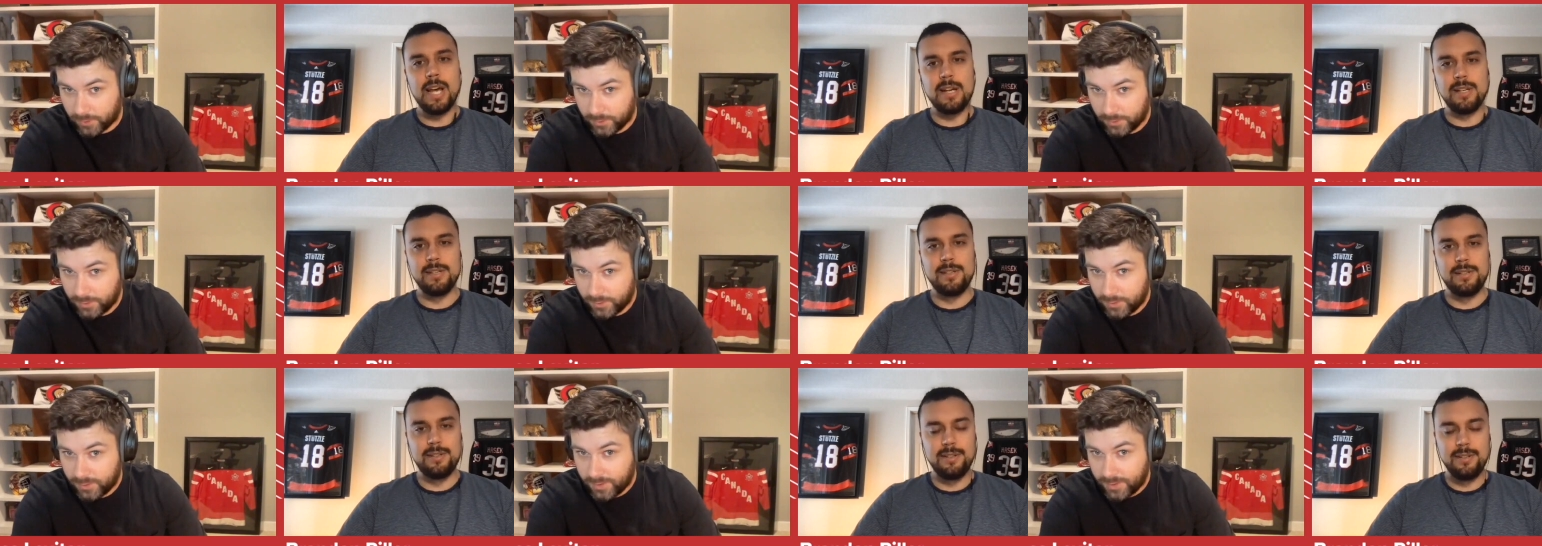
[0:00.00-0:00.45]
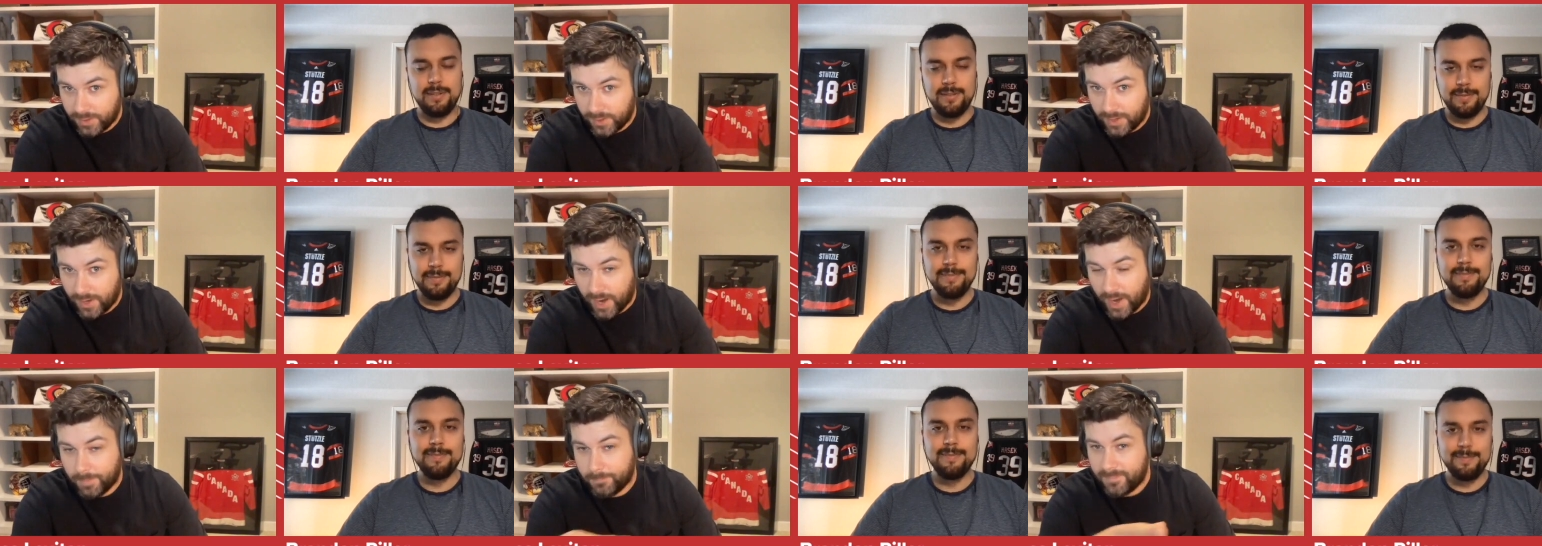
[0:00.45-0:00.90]
Speaker 1: Yes.
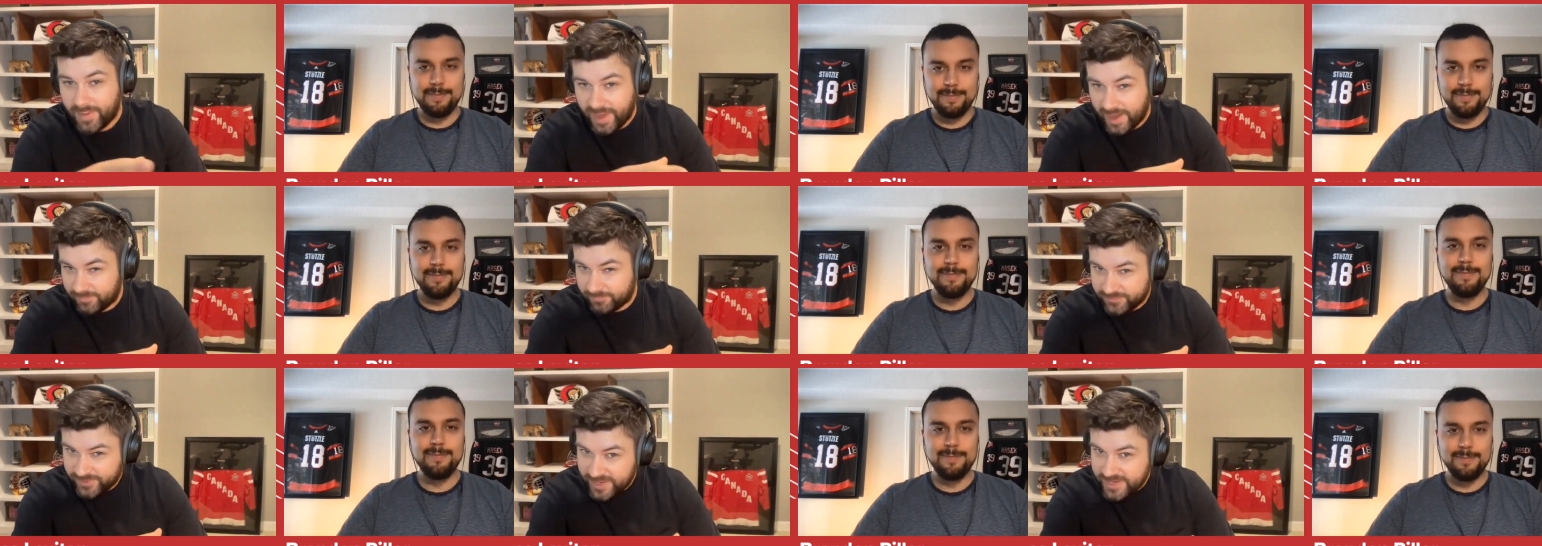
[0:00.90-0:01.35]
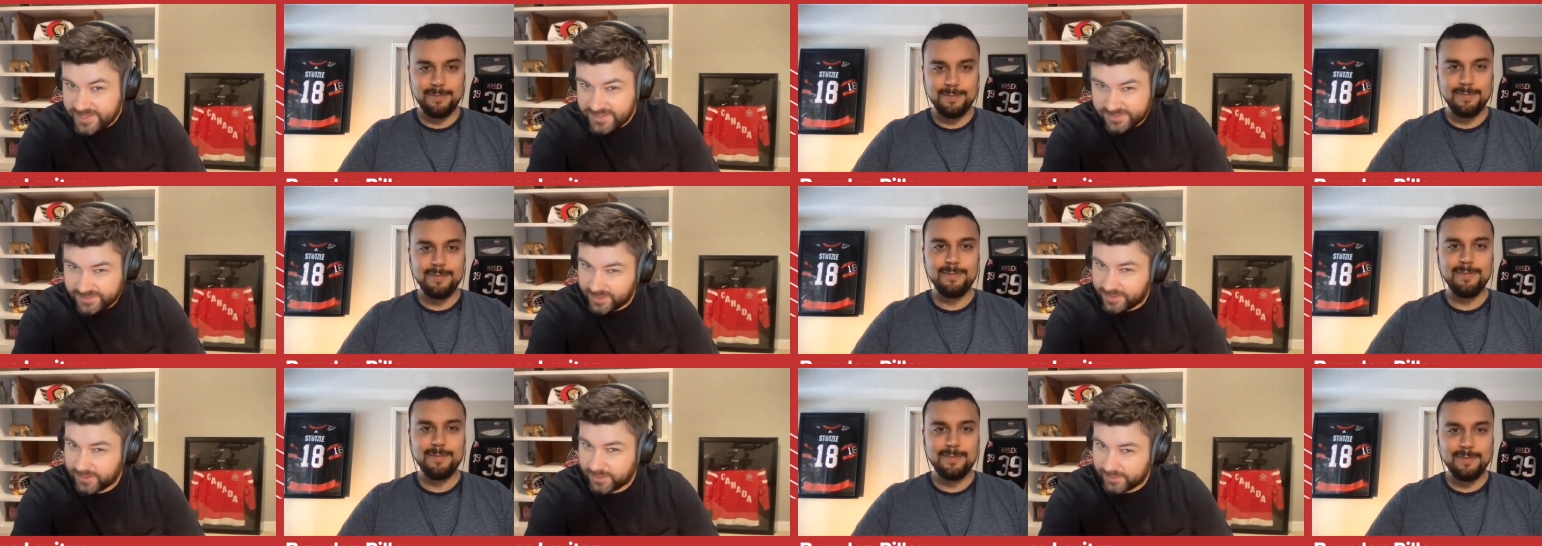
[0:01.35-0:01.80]
I may have
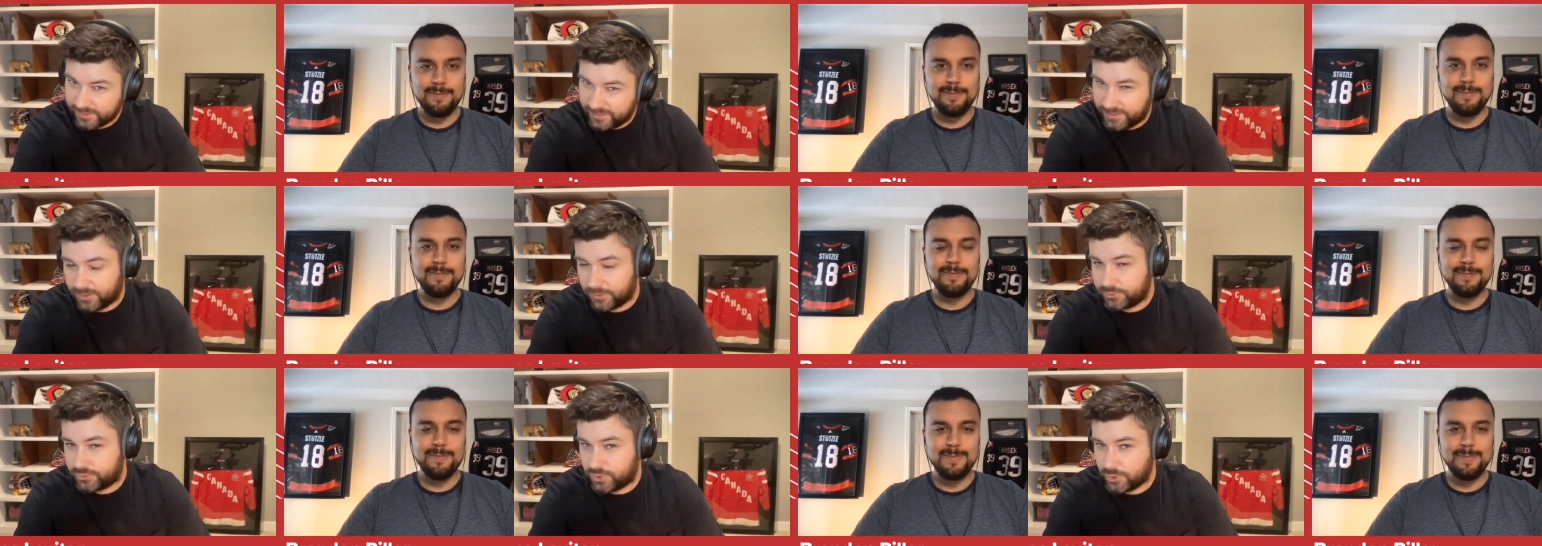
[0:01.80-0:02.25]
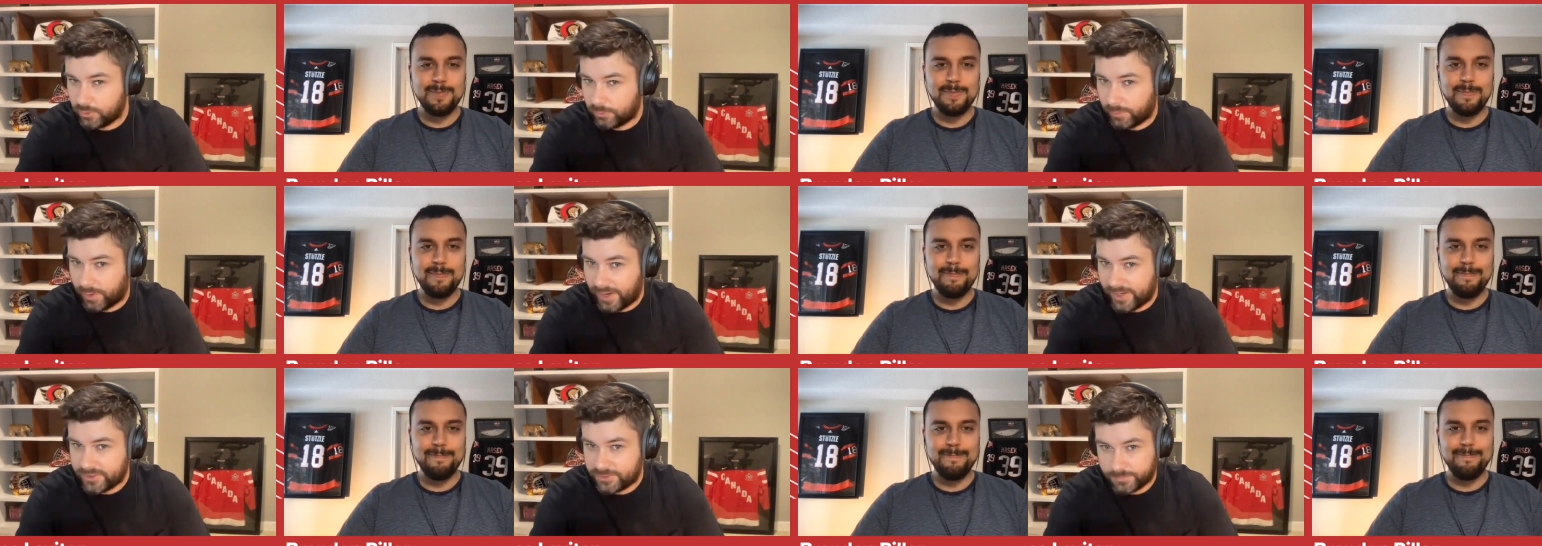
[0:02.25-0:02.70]
teased it a little too
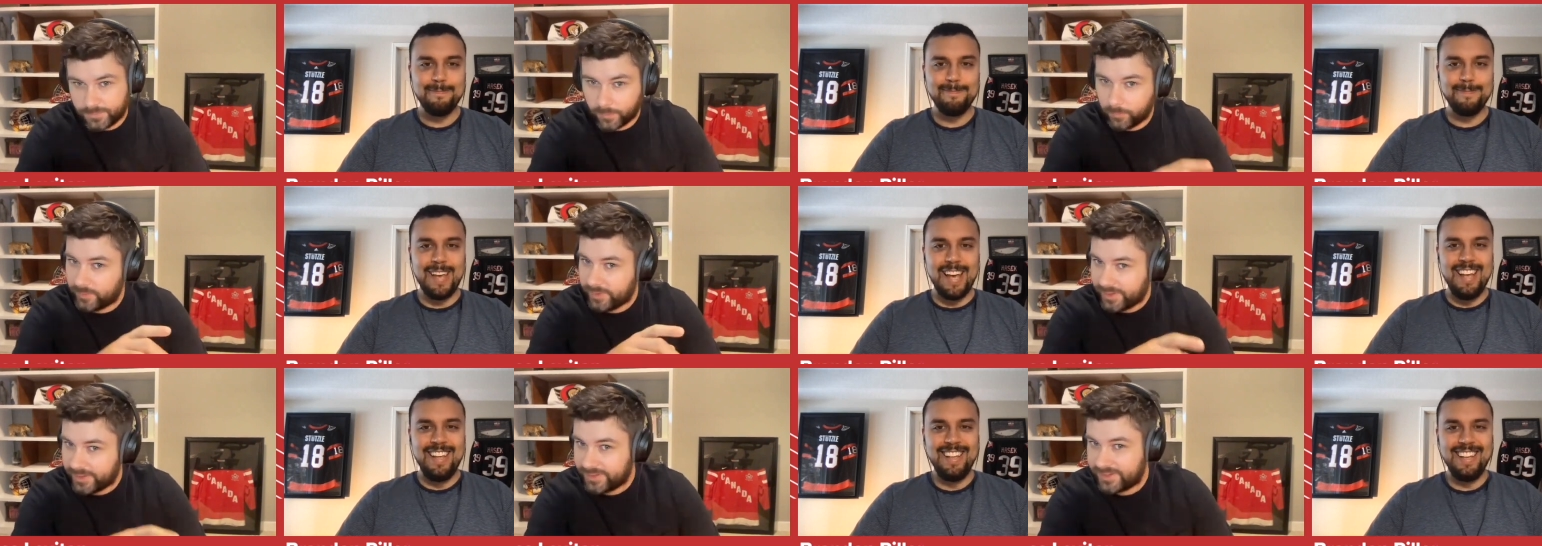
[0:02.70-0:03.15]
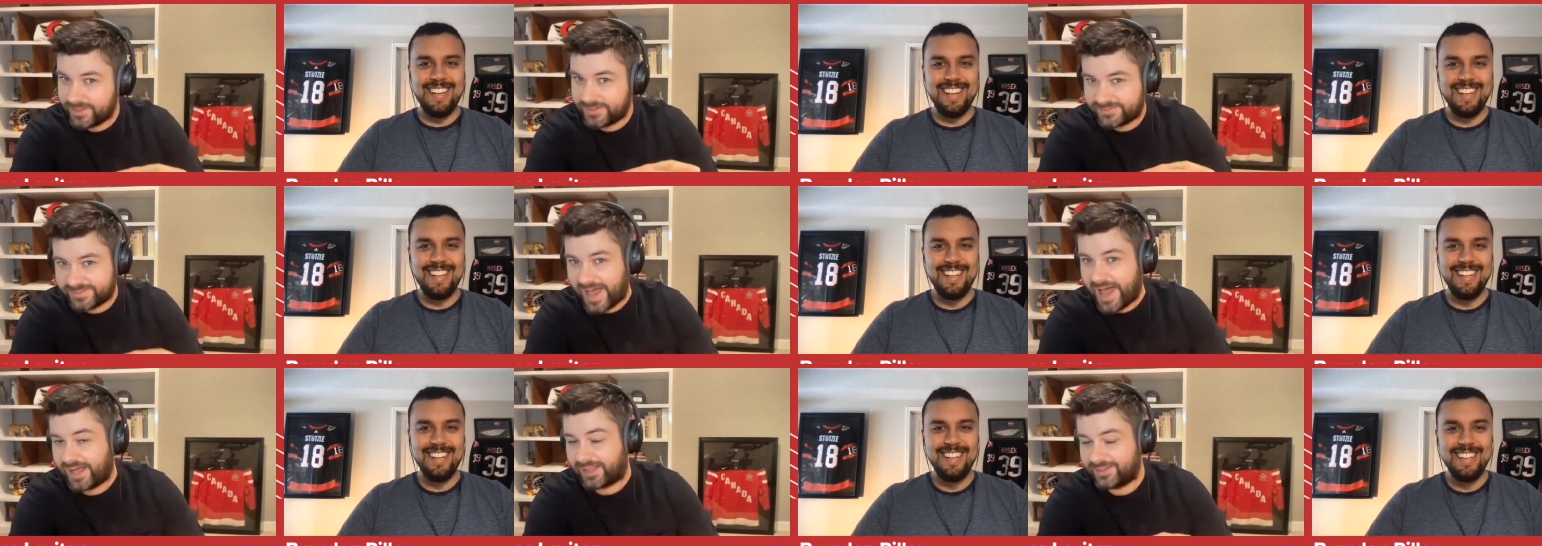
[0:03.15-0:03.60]
much, but we didn't
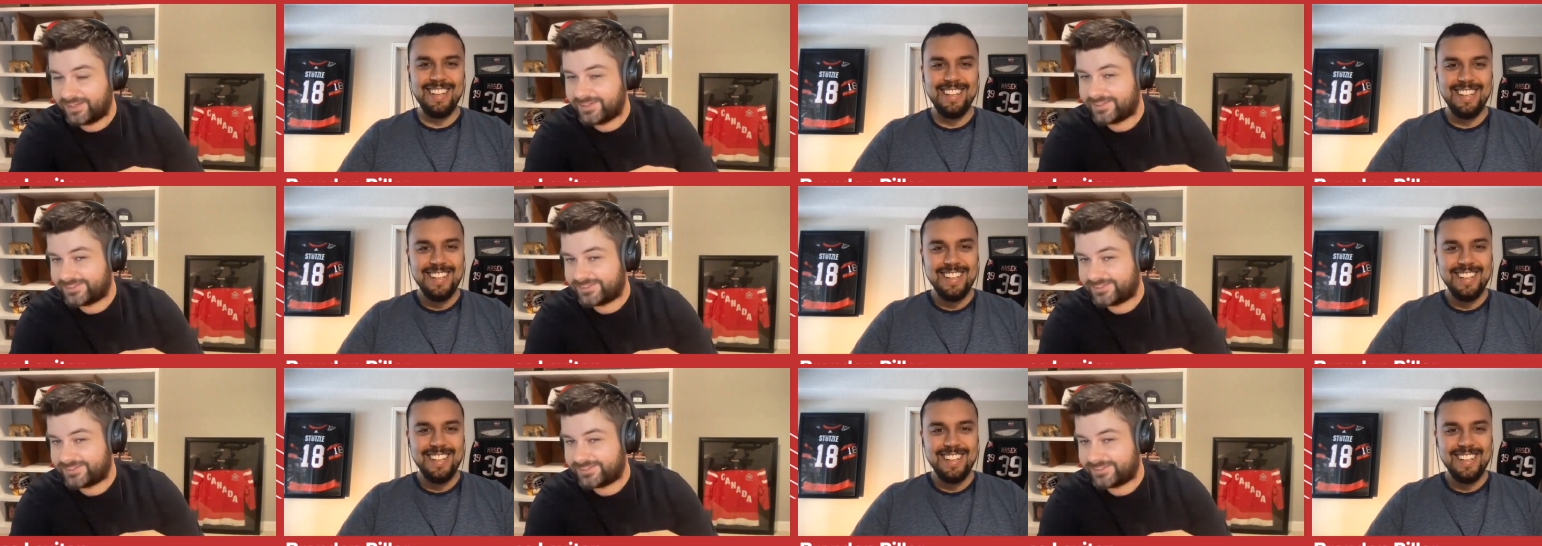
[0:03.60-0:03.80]
exactly